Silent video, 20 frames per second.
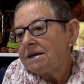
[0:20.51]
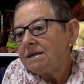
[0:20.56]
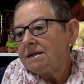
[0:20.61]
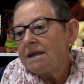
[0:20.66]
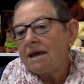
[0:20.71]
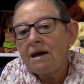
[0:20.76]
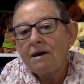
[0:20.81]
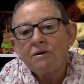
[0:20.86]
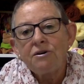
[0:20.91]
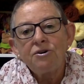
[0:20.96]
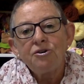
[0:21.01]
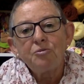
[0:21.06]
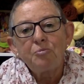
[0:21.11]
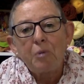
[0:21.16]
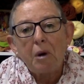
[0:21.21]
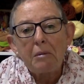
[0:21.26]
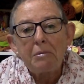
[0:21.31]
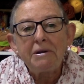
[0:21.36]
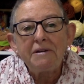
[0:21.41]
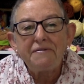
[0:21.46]
Now, you're
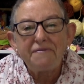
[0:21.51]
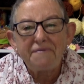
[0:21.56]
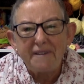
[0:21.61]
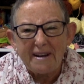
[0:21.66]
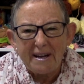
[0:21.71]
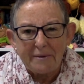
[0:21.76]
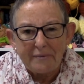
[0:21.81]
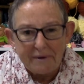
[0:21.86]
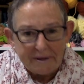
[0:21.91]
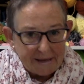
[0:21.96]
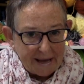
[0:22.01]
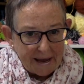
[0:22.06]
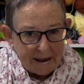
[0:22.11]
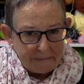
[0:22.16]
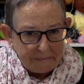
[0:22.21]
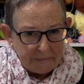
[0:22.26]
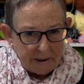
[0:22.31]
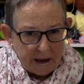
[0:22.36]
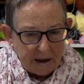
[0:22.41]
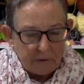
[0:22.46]
probably fed up with
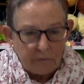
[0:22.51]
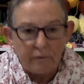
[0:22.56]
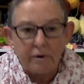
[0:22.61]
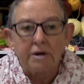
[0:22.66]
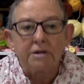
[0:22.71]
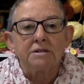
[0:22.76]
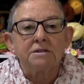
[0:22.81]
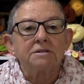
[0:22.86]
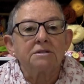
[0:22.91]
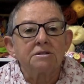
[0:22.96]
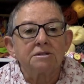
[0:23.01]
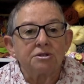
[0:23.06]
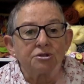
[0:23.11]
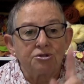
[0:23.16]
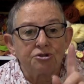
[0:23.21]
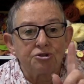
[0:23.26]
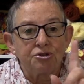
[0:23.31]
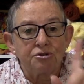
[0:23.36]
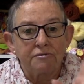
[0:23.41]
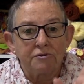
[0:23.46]
handbag ones
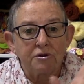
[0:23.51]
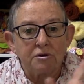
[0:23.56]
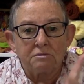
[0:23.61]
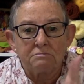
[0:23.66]
because you